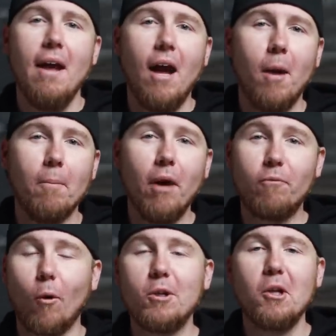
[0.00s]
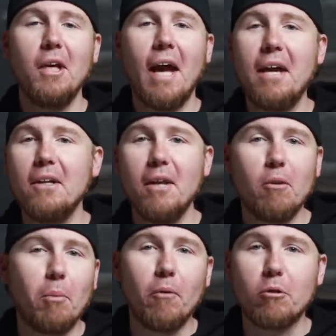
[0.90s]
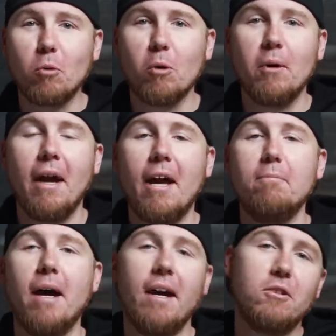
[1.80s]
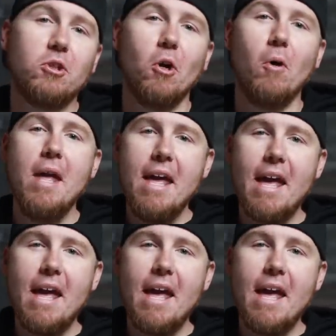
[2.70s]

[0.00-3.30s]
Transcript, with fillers: Um, unfortunately, I didn't live in a perfect world when I had mine, so